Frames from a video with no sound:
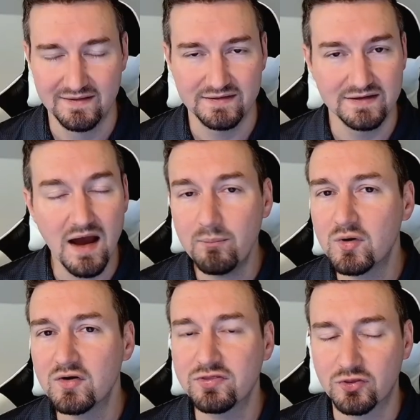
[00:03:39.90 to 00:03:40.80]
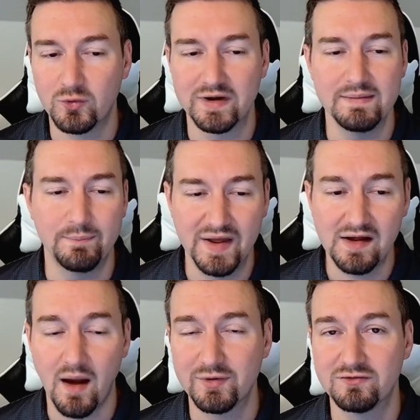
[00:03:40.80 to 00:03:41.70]
Number three big
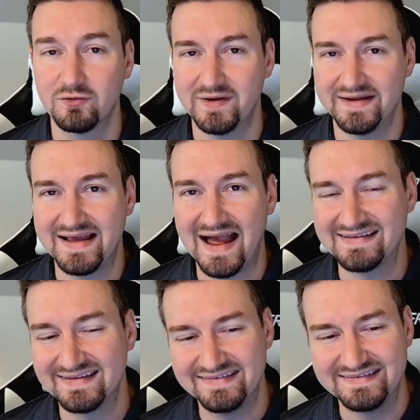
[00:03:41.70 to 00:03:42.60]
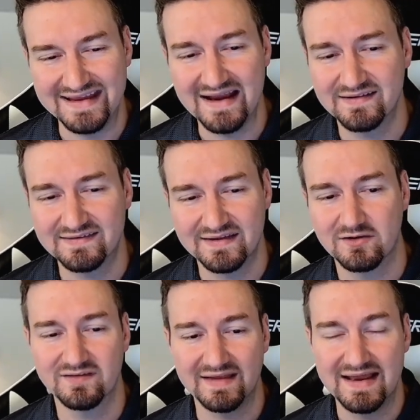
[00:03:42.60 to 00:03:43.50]
opportunity, guys, is data
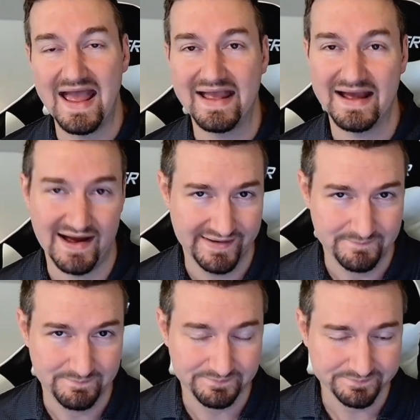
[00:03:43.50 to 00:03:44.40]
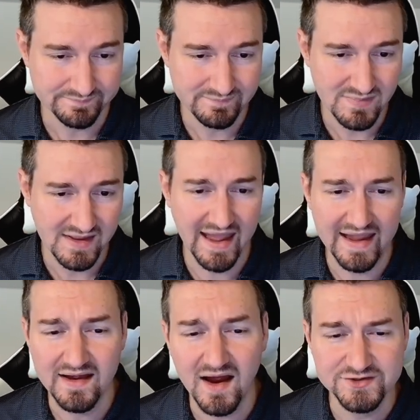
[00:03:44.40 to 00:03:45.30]
centers and AI.
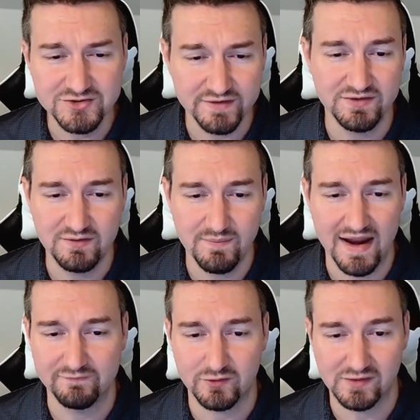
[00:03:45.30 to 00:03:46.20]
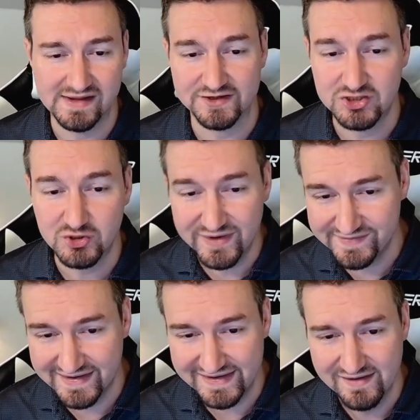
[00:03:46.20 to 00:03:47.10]
AI driven demand for
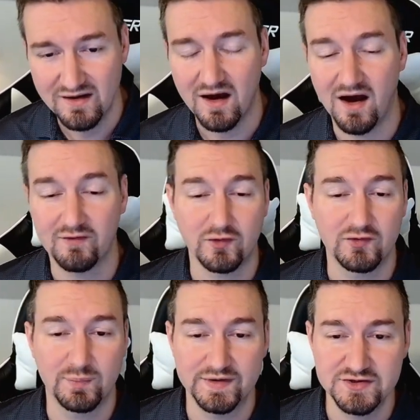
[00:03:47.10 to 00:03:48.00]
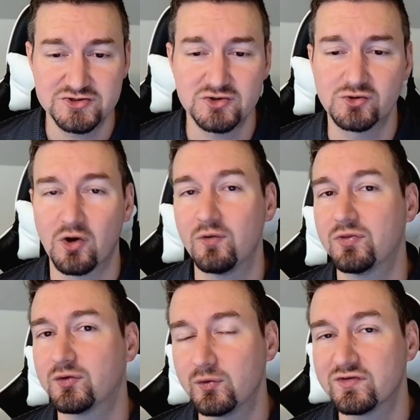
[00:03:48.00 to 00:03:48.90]
electricity offers potential
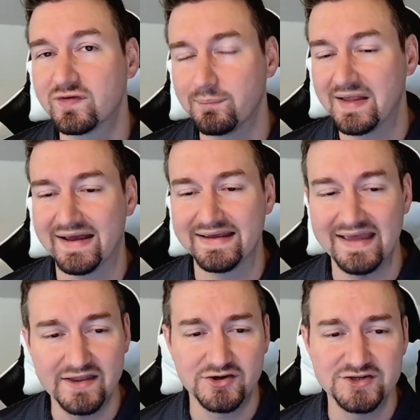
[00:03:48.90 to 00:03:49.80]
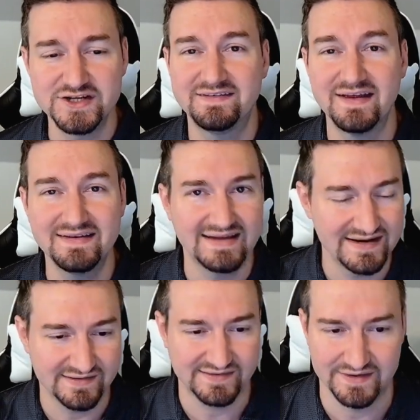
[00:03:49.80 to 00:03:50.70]
growth through supplying energy to
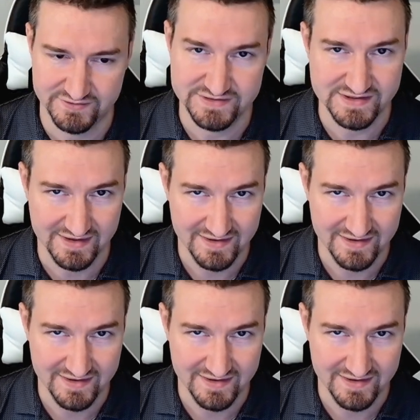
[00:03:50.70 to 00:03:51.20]
data centers.